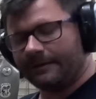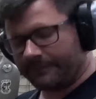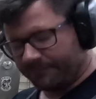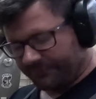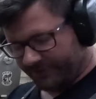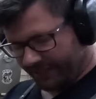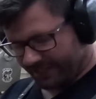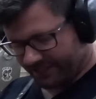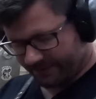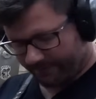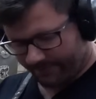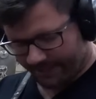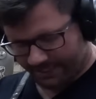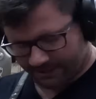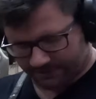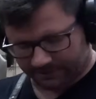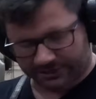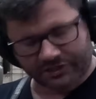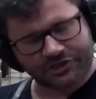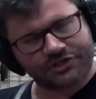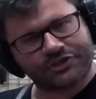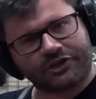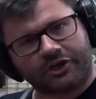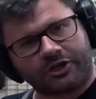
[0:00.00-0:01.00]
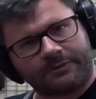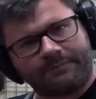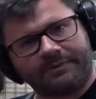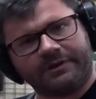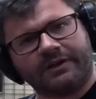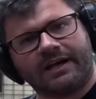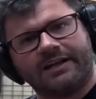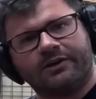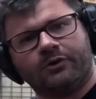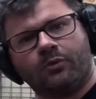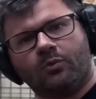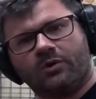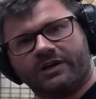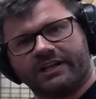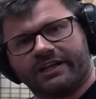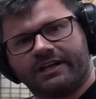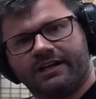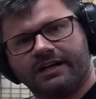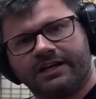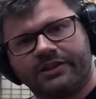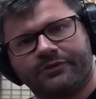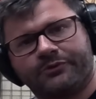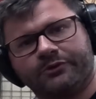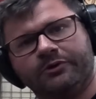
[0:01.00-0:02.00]
and the metal is sharp, and I don't want to
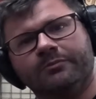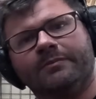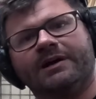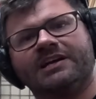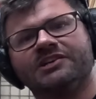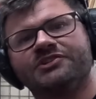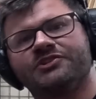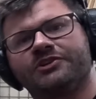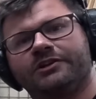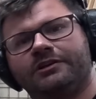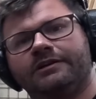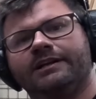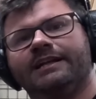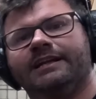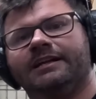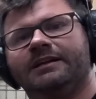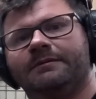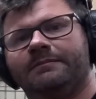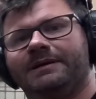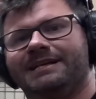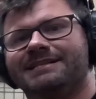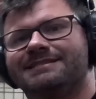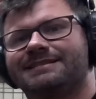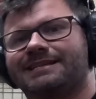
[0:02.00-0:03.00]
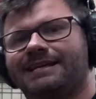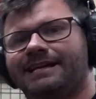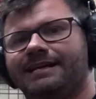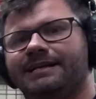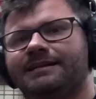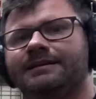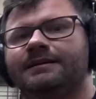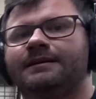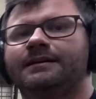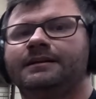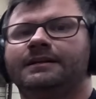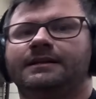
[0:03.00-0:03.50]
cut through my shirt into my skin.